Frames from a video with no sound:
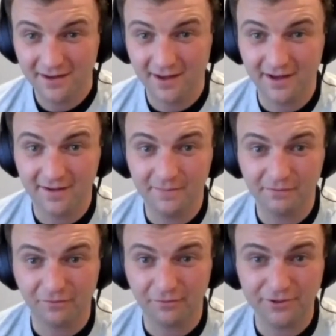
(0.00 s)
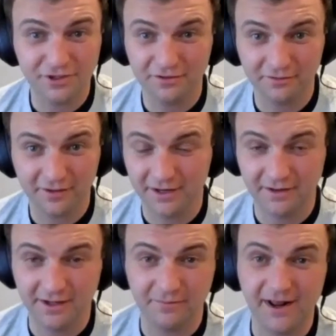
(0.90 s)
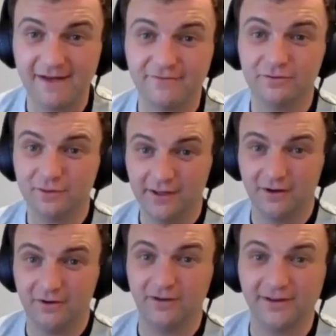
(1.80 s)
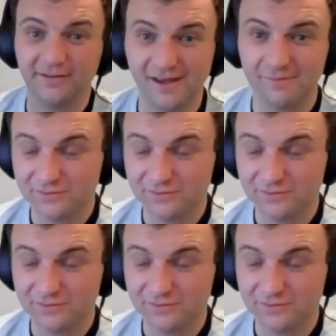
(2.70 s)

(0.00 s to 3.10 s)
for each other and what have you over the last game.